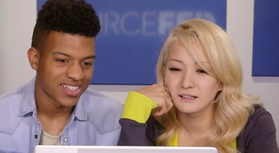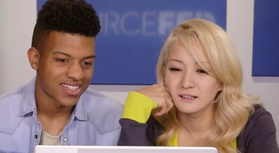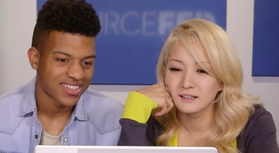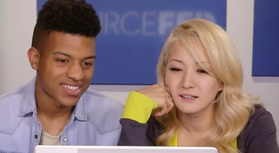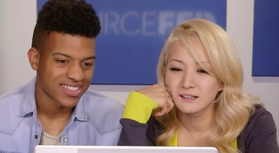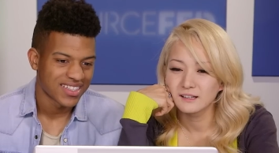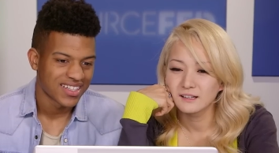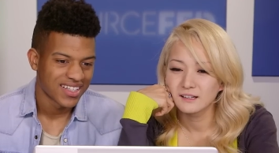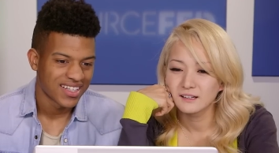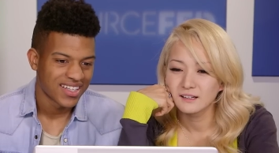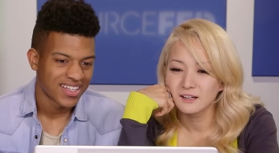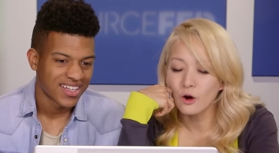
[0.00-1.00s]
Speaker 1: this.
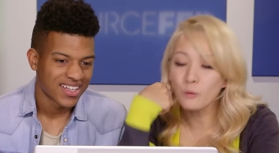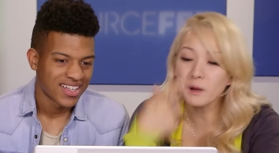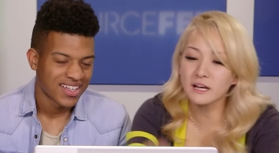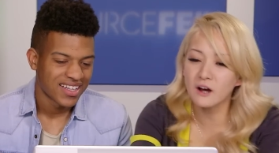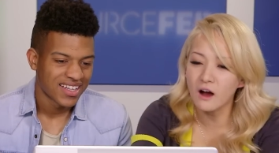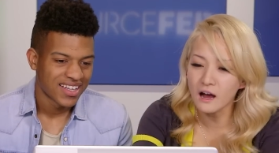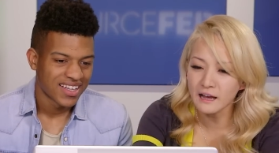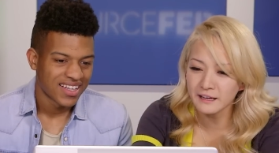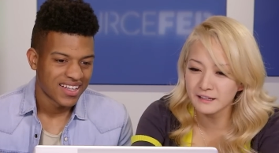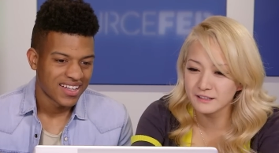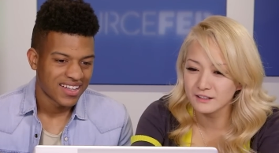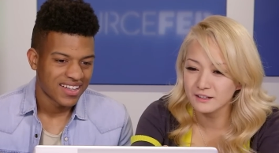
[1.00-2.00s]
Oh my
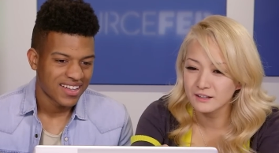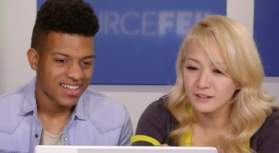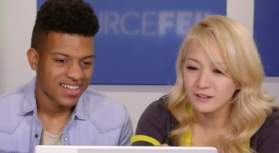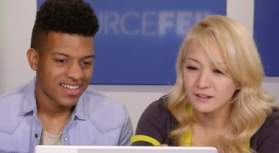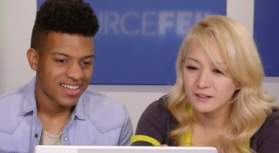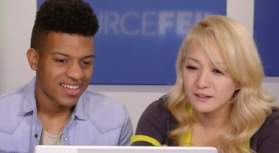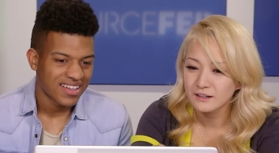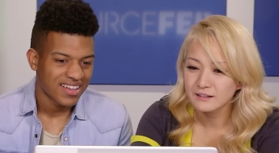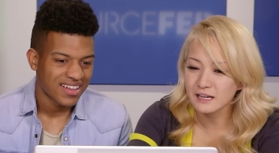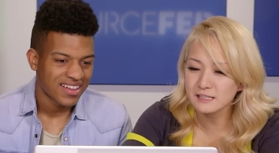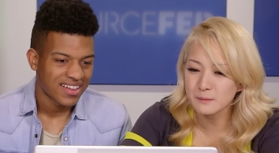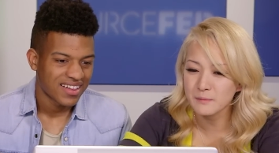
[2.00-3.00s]
god!
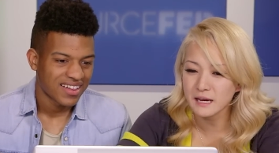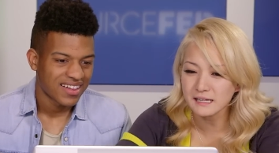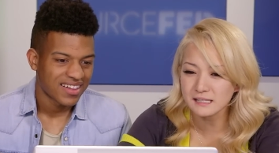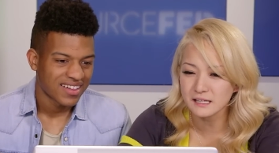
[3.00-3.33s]
That's amazing!